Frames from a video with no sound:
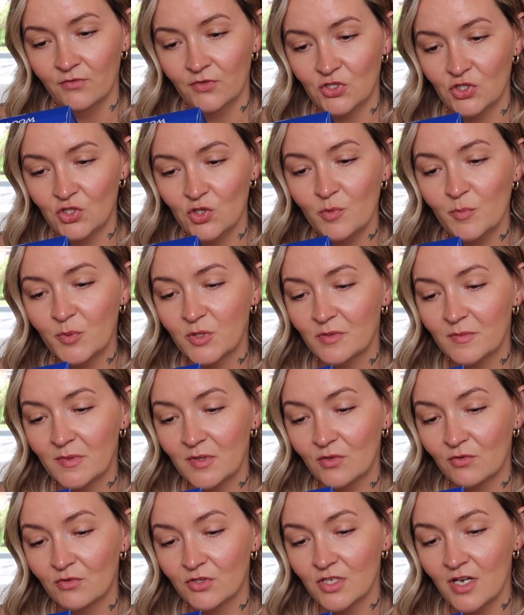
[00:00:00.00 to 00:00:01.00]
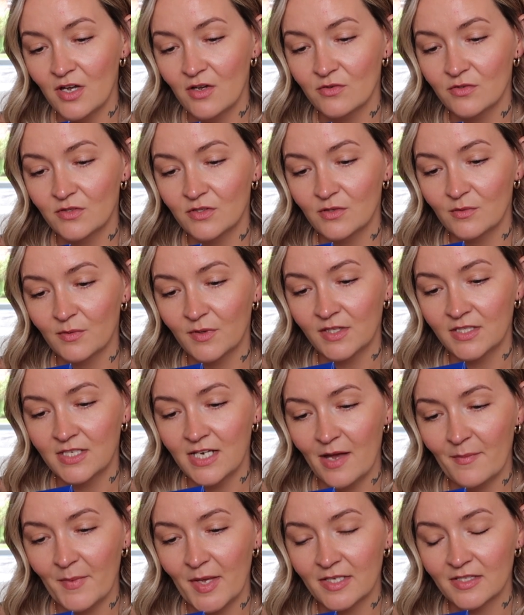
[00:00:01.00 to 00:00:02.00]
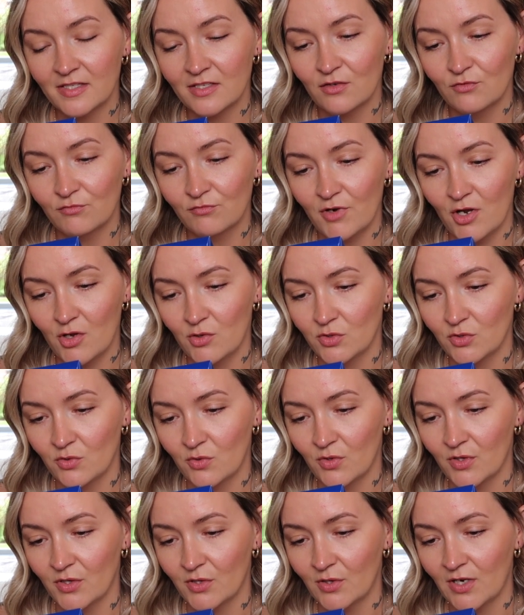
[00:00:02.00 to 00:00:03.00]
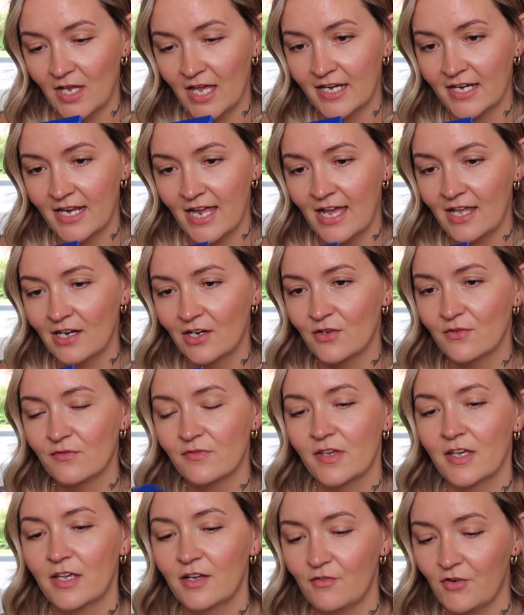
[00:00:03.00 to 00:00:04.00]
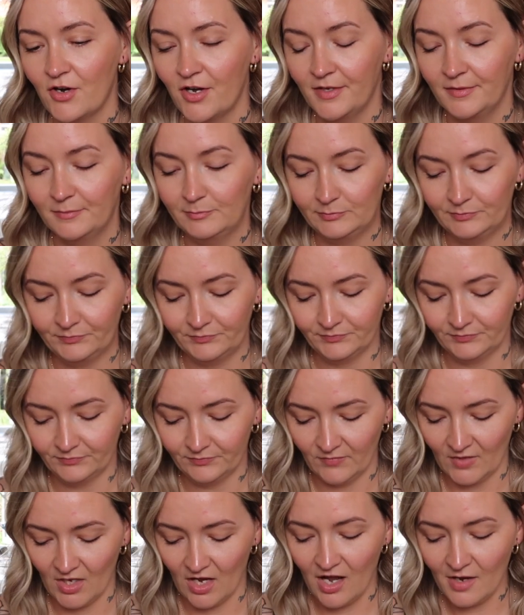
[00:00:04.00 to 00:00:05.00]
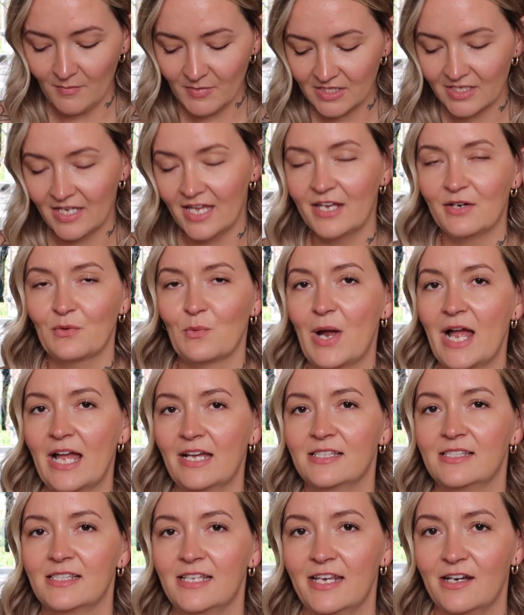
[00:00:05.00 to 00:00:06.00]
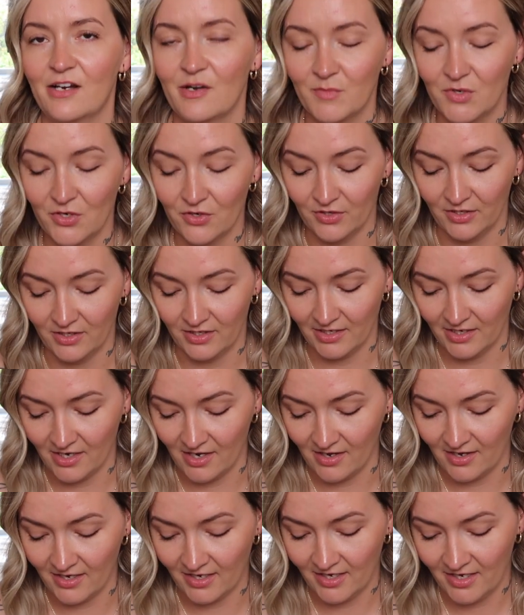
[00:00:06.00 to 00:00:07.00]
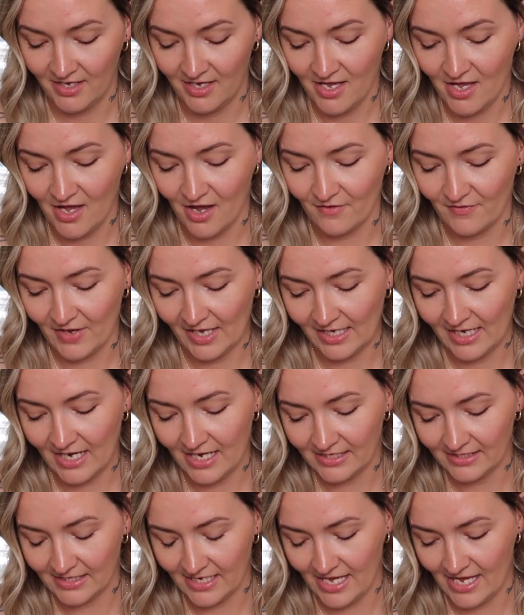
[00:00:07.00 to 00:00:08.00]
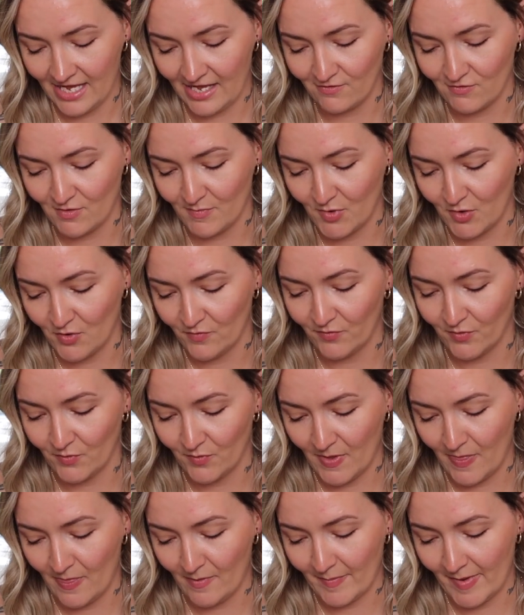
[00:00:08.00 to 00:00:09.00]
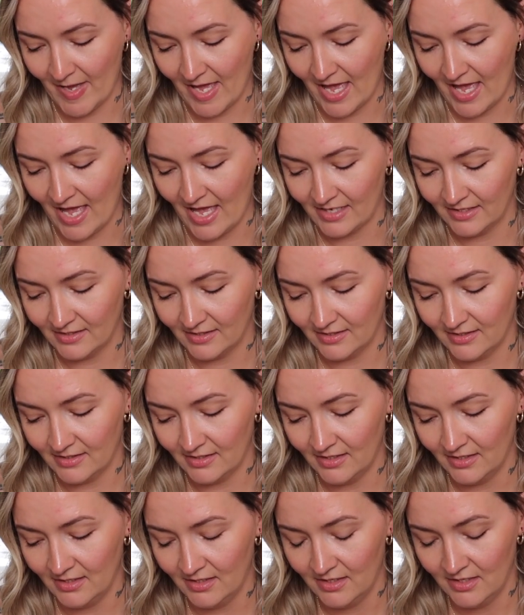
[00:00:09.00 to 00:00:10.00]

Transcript: For super smooth results with damask, rose oil, and aloe vera. I'm scared of waxing, I'm not gonna lie. I've had laser hair removal in the past,